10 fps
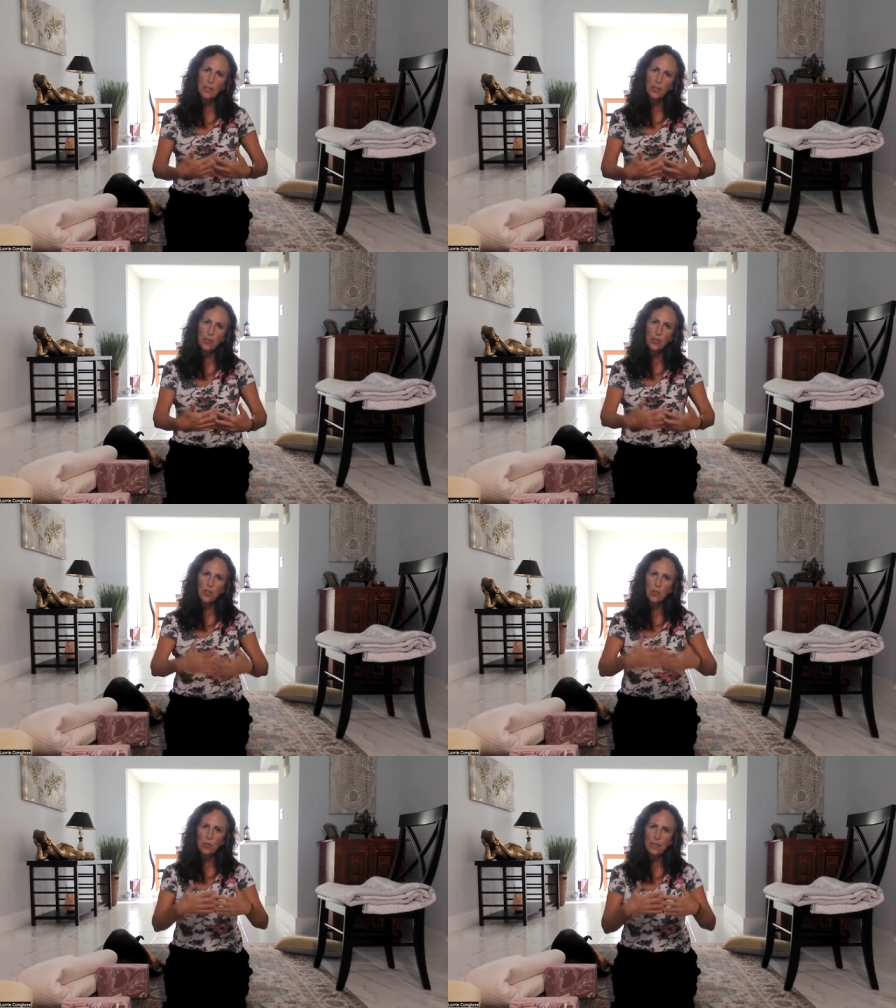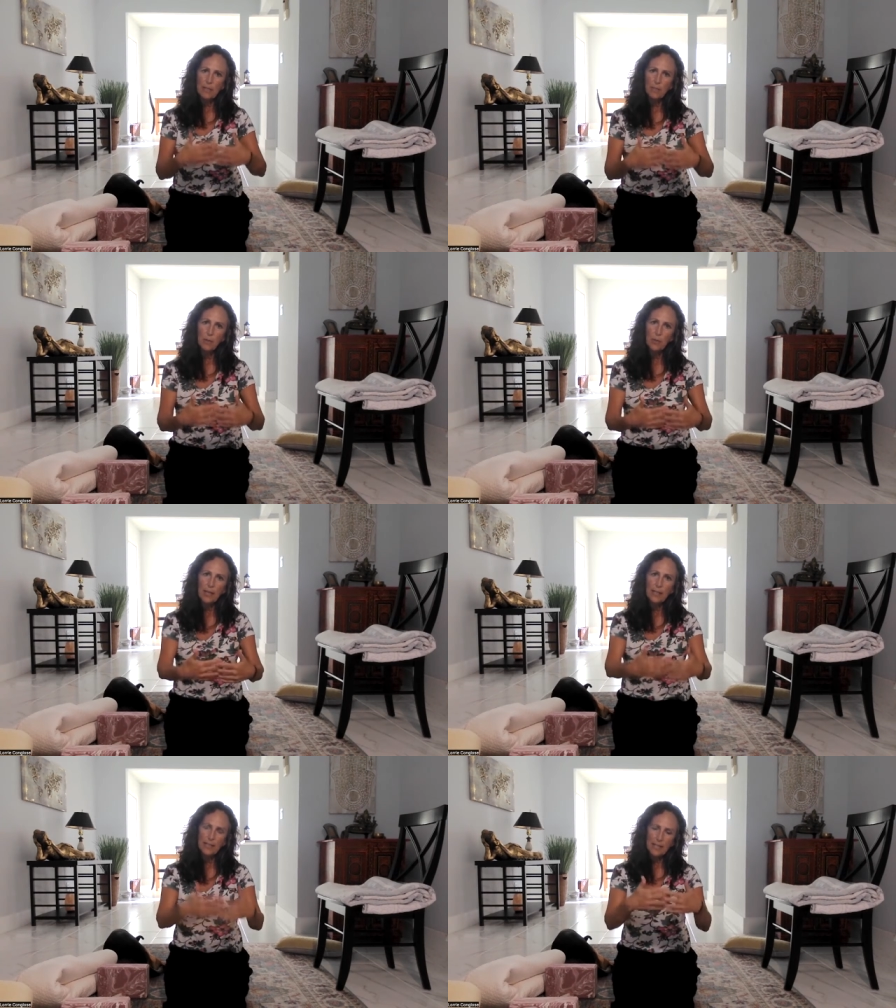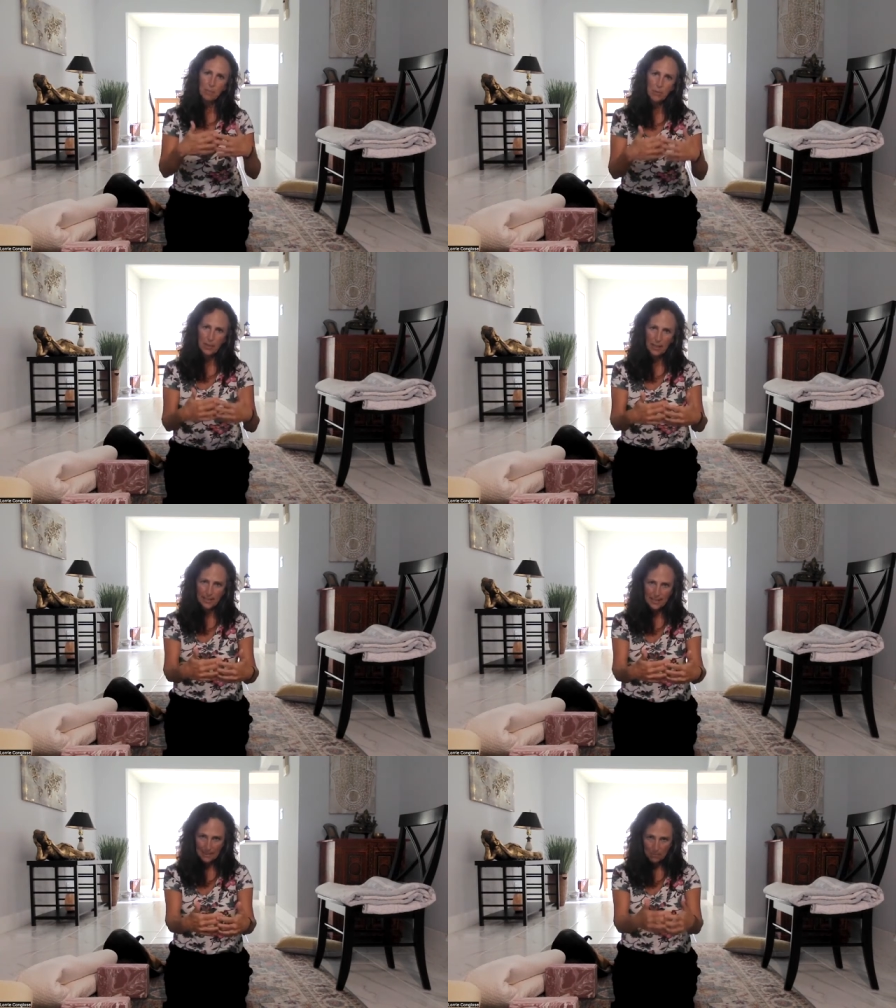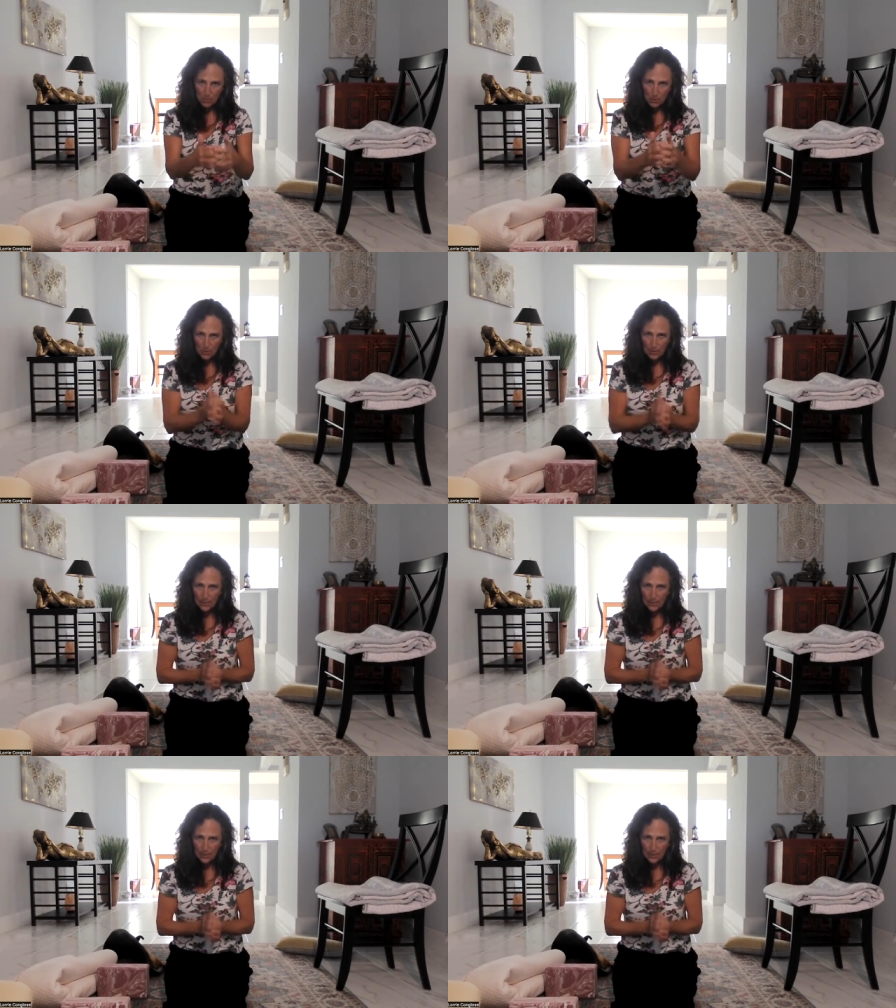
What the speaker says: just go deeper and deeper and deeper